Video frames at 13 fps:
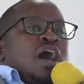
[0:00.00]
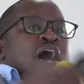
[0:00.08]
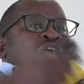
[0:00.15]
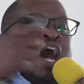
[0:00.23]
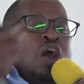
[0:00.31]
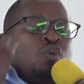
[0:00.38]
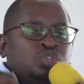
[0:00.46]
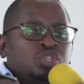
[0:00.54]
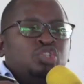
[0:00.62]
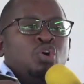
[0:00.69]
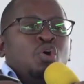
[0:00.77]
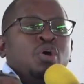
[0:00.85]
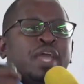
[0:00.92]

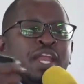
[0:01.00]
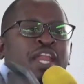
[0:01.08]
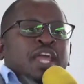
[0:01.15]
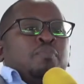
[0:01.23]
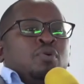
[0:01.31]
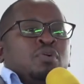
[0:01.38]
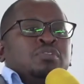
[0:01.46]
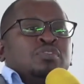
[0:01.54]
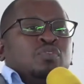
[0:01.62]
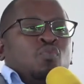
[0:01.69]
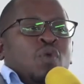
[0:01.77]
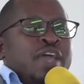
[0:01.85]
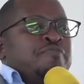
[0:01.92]
outdoor enabled
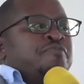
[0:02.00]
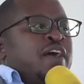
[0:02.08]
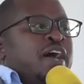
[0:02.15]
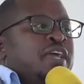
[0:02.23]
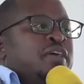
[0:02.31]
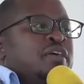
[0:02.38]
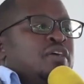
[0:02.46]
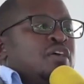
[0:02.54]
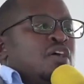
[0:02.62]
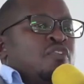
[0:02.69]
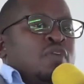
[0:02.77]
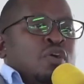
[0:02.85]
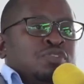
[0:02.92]
Wi-Fi
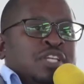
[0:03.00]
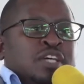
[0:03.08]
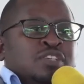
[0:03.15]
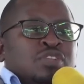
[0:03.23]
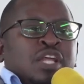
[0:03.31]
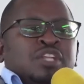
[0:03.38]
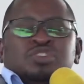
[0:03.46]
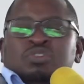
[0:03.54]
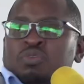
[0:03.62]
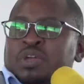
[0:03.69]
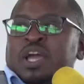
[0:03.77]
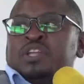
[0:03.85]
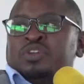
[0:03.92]
routers so that you
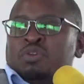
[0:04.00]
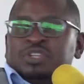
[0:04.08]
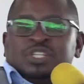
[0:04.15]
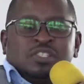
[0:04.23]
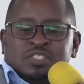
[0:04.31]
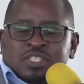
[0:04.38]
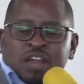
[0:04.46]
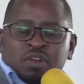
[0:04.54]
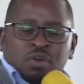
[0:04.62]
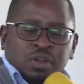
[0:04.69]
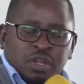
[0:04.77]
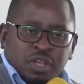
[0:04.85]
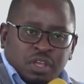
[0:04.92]
can, you know, just turn
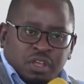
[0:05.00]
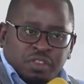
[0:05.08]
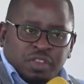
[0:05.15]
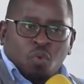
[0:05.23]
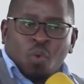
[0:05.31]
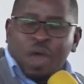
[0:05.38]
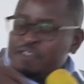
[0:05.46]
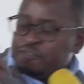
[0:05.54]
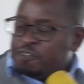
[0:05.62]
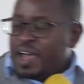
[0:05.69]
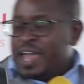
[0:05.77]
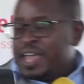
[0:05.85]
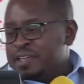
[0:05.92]
on the
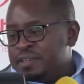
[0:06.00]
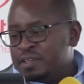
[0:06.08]
Wi-Fi